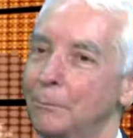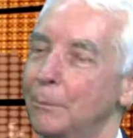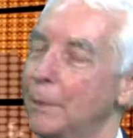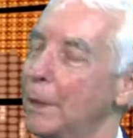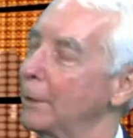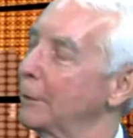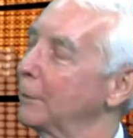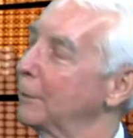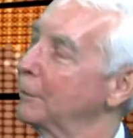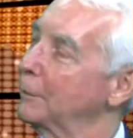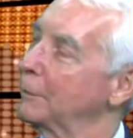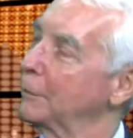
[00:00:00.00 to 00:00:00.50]

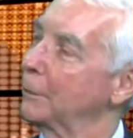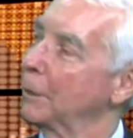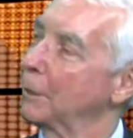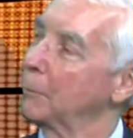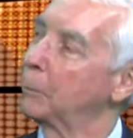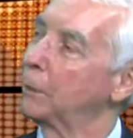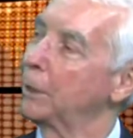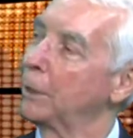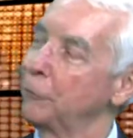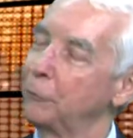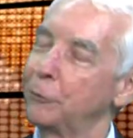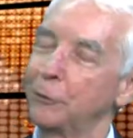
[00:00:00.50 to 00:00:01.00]
Mark, a
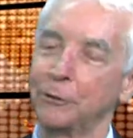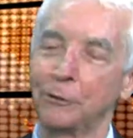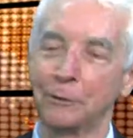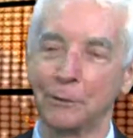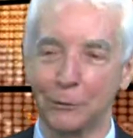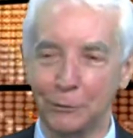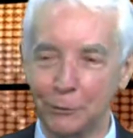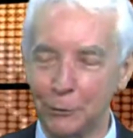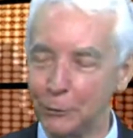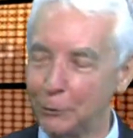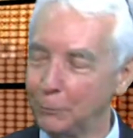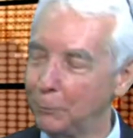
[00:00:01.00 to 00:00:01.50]
pleasure.
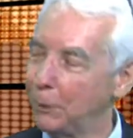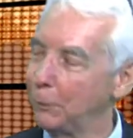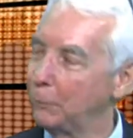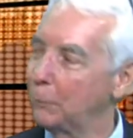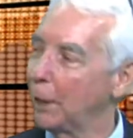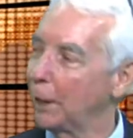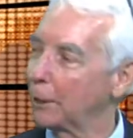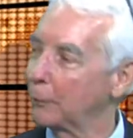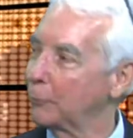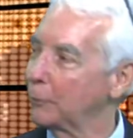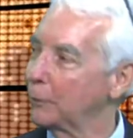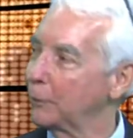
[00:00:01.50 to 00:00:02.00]
Good to be
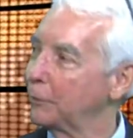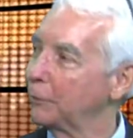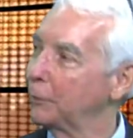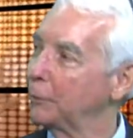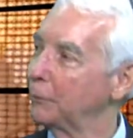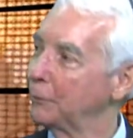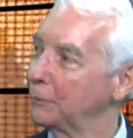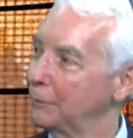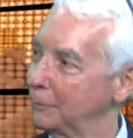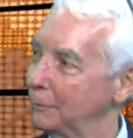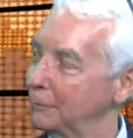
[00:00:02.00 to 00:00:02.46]
back with you.